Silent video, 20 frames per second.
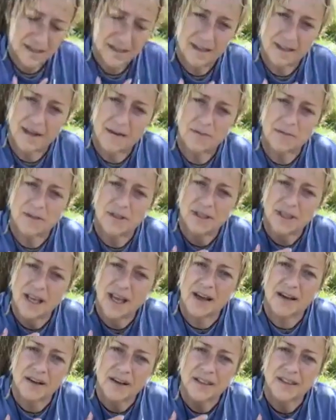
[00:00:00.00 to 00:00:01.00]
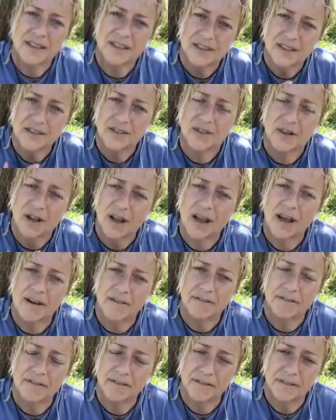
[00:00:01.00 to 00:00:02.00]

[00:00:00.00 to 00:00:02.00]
that was the unconditional love